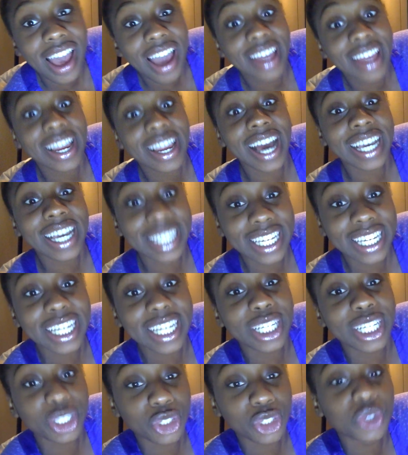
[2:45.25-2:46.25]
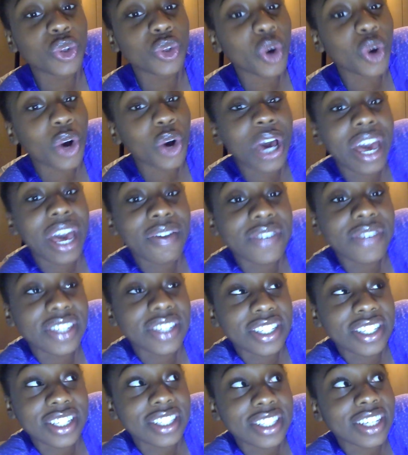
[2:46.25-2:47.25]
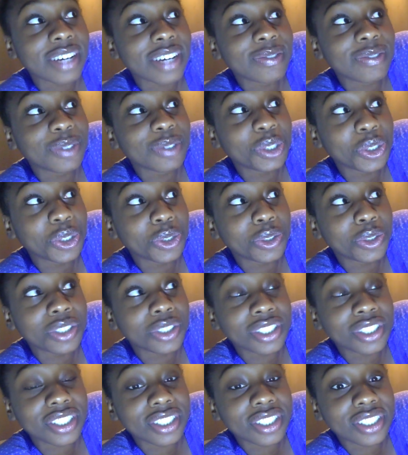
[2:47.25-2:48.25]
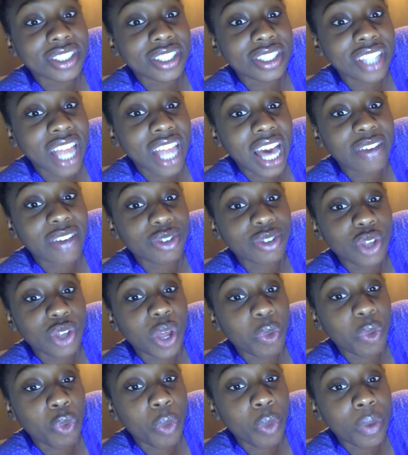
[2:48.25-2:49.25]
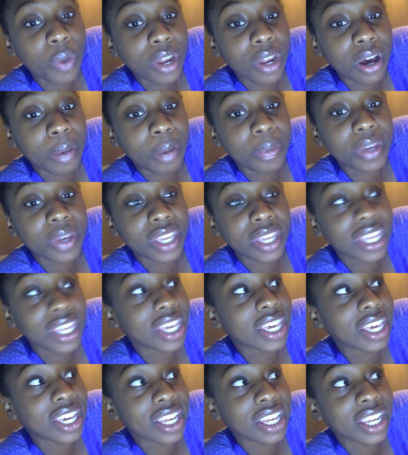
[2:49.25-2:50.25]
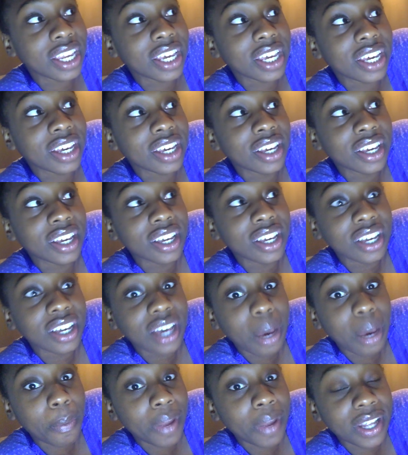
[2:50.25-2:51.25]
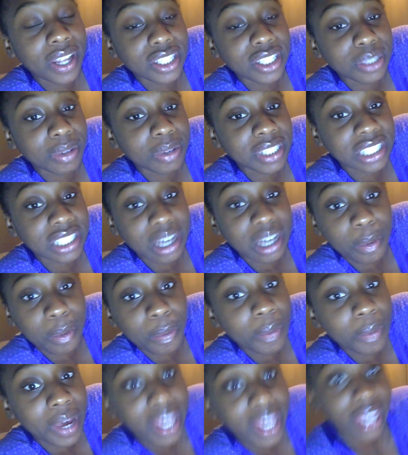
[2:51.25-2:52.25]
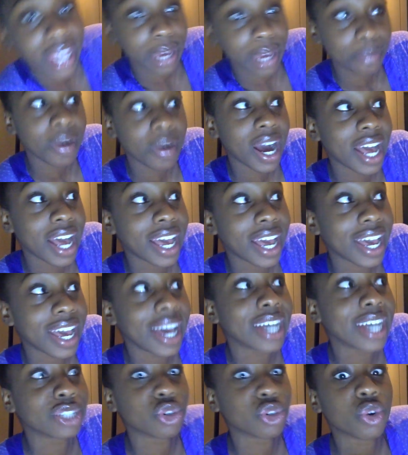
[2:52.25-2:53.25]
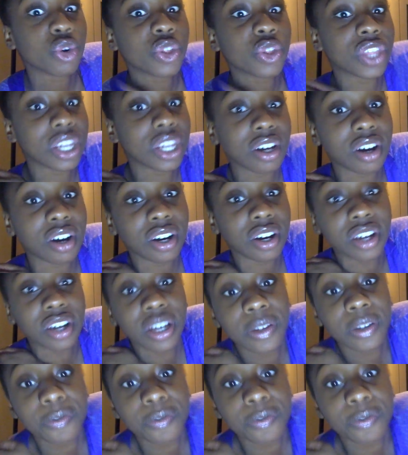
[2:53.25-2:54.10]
And I kid you not, ever since I've used, like I started warming up, heating it, applying it to my scalp and my hair, my hair has got thicker.